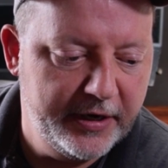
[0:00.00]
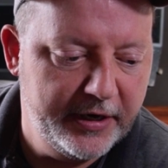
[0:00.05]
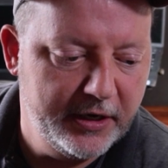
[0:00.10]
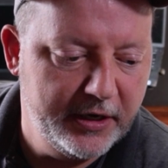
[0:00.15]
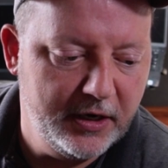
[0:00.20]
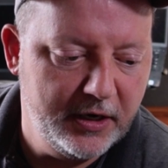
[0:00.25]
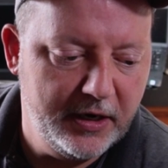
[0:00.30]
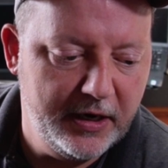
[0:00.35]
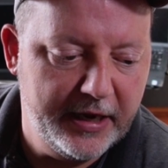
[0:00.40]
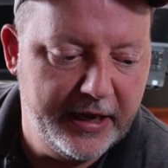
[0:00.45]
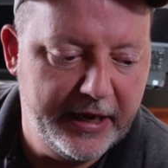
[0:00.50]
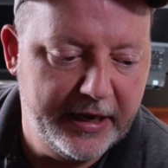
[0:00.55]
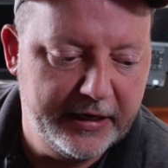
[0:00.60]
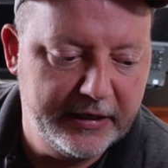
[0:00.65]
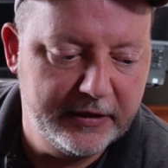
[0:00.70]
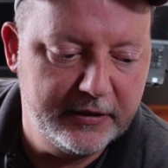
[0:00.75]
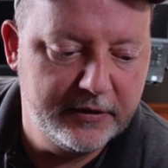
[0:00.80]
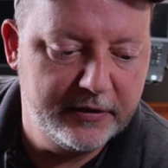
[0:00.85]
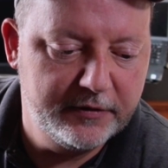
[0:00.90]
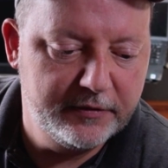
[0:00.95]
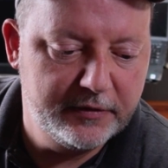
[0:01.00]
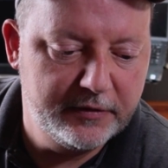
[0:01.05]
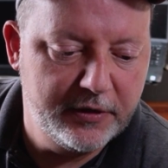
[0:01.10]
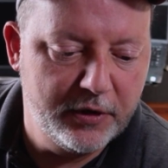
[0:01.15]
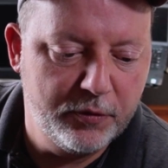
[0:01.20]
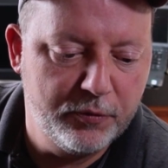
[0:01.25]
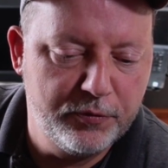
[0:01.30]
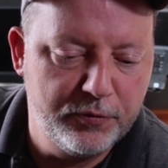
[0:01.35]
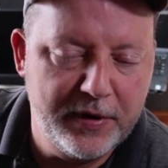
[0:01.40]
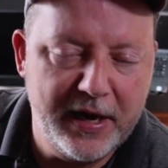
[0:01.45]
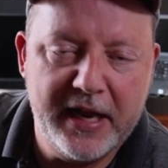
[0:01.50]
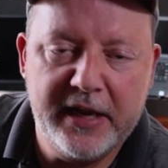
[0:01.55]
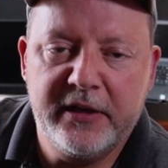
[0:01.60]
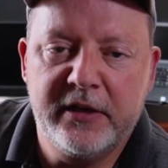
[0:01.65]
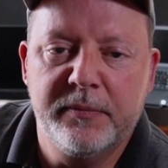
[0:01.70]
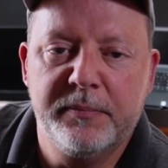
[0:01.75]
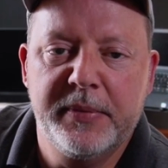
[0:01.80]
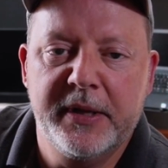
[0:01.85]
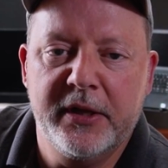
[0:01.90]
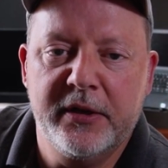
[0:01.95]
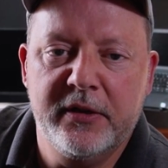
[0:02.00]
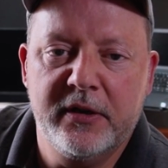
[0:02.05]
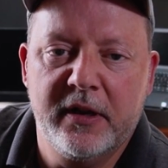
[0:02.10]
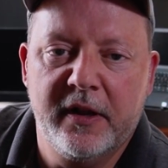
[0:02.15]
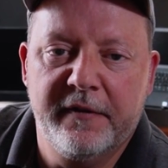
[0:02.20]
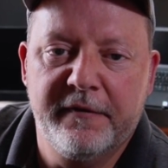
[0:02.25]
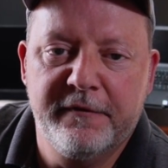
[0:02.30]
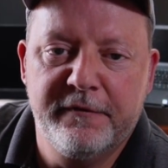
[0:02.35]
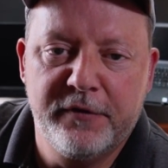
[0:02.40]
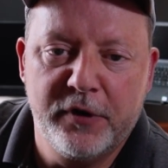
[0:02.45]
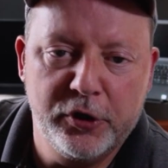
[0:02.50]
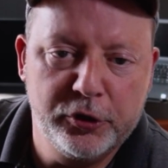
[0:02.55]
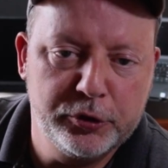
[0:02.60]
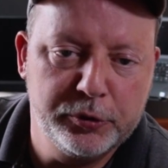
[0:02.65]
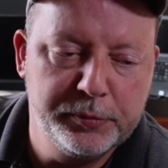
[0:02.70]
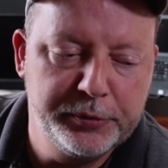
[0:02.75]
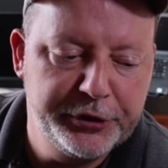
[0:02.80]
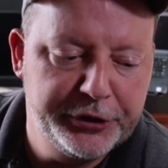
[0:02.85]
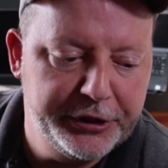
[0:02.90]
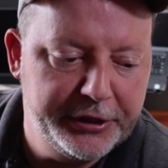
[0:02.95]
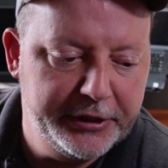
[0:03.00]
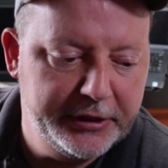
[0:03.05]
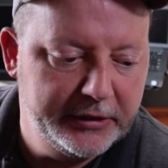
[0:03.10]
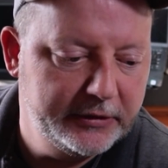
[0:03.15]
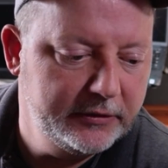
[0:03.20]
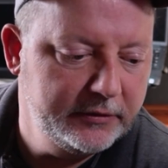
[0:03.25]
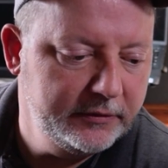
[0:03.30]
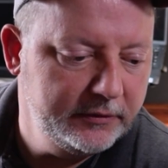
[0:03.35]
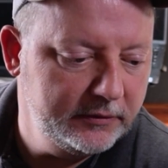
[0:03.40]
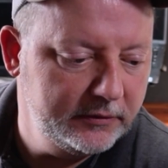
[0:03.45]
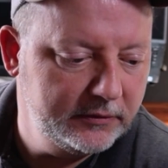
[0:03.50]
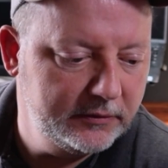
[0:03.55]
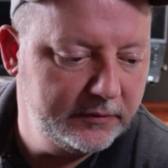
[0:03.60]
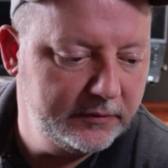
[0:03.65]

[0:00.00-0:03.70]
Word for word: here and go right to building a virtual machine.